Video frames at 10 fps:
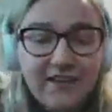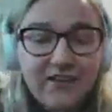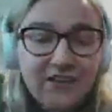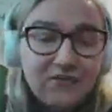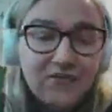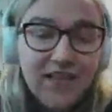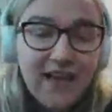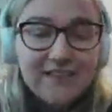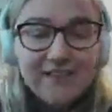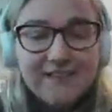You can
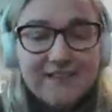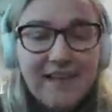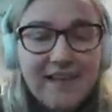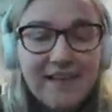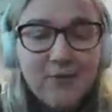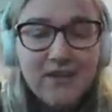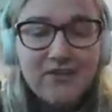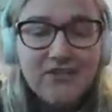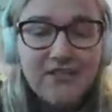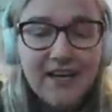relax and
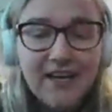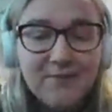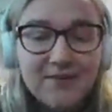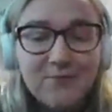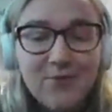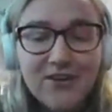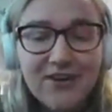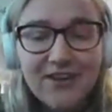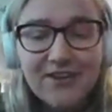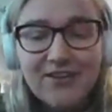watch um, some
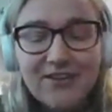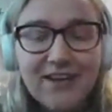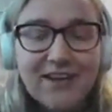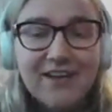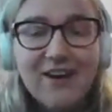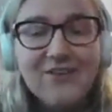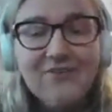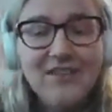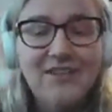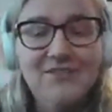watercolor uh,
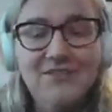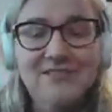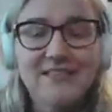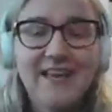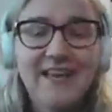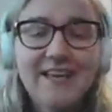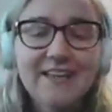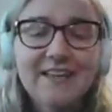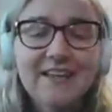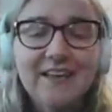card videos today.
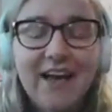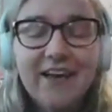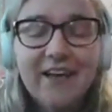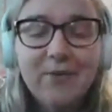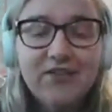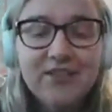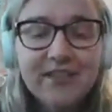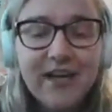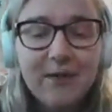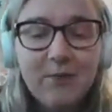I'm going to wait
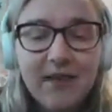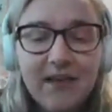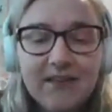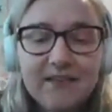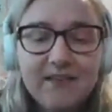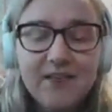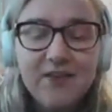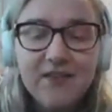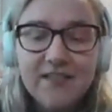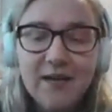just a couple minutes to
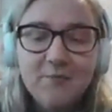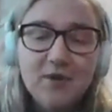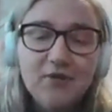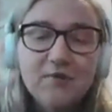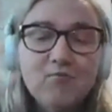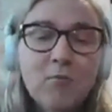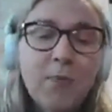start the demo.